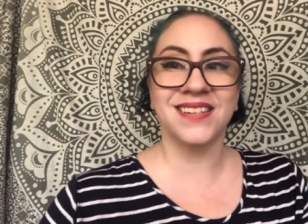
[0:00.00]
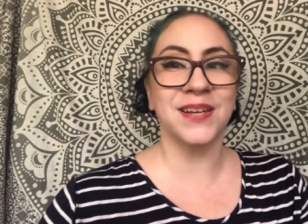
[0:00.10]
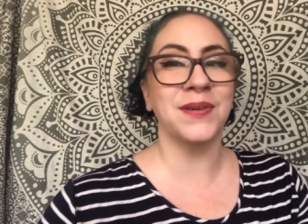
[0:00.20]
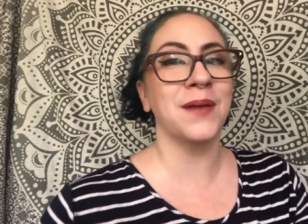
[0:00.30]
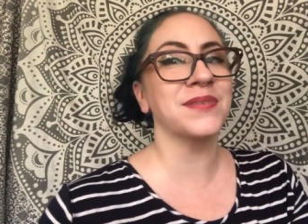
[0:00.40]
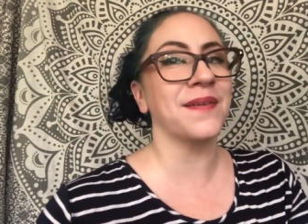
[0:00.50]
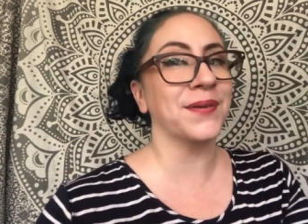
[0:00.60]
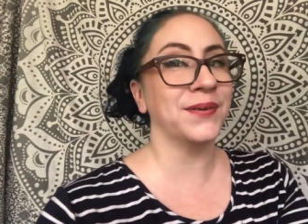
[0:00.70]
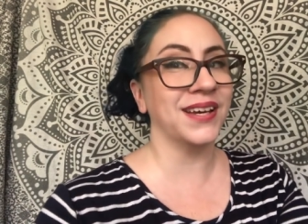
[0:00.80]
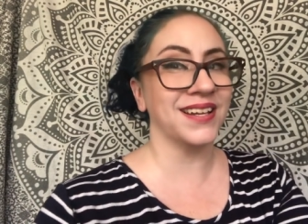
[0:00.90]
and sometimes on
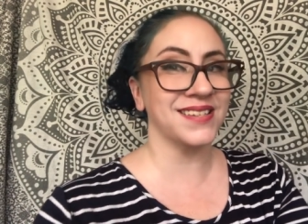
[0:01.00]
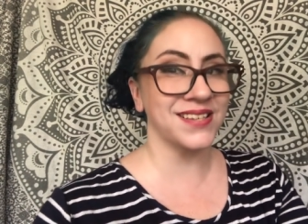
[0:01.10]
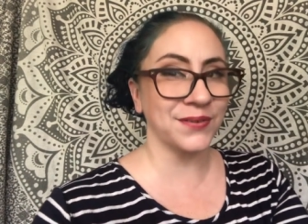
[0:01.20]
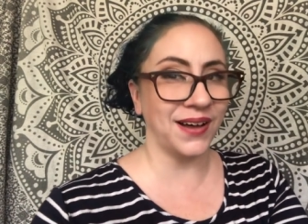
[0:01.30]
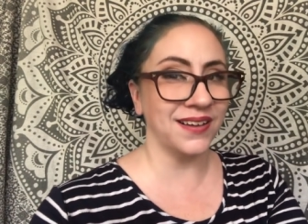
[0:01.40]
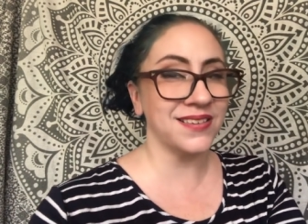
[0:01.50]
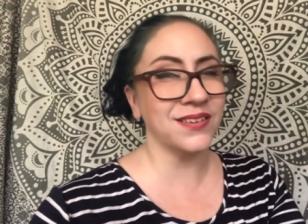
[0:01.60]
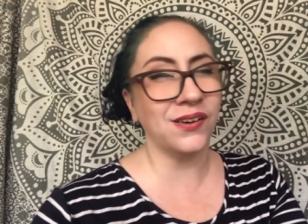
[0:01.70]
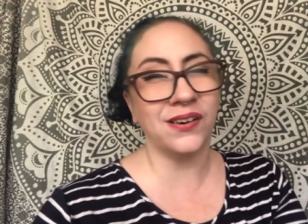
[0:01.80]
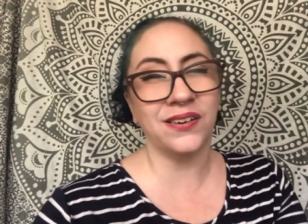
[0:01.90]
the weekends as well.
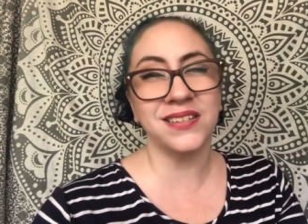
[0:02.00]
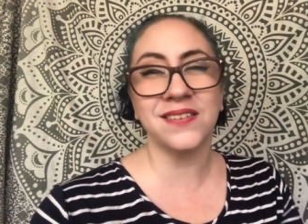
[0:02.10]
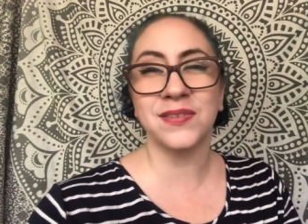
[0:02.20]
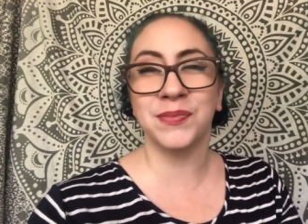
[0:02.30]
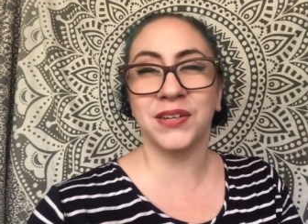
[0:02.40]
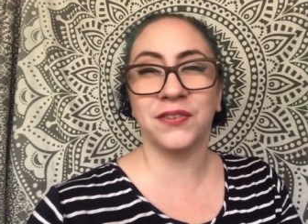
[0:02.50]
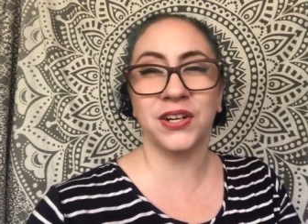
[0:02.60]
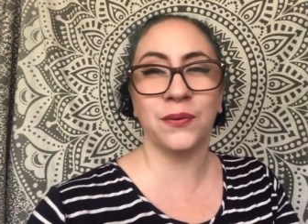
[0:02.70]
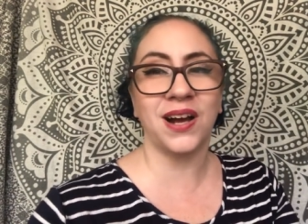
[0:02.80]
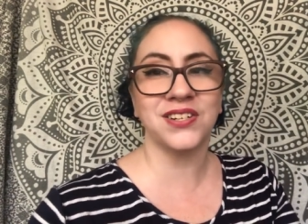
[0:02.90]
So I'll always have something for you
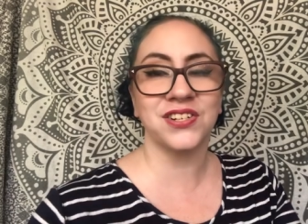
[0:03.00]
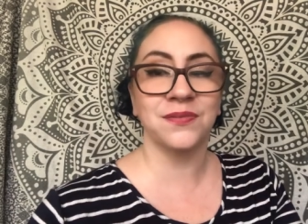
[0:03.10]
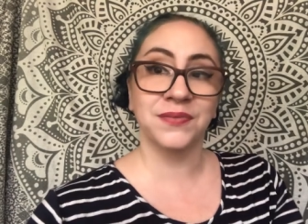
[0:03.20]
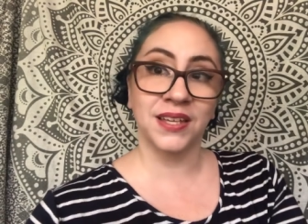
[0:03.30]
to watch.